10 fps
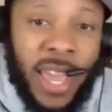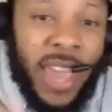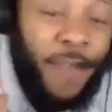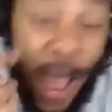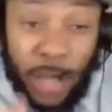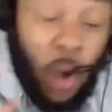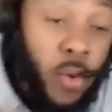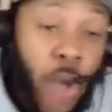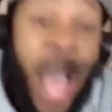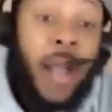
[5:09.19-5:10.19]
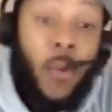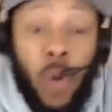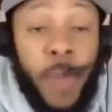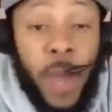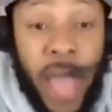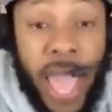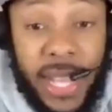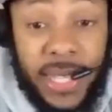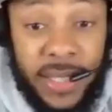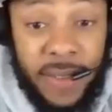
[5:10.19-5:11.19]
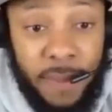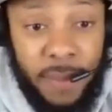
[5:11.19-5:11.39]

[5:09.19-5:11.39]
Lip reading: if I know I could whoop your ass.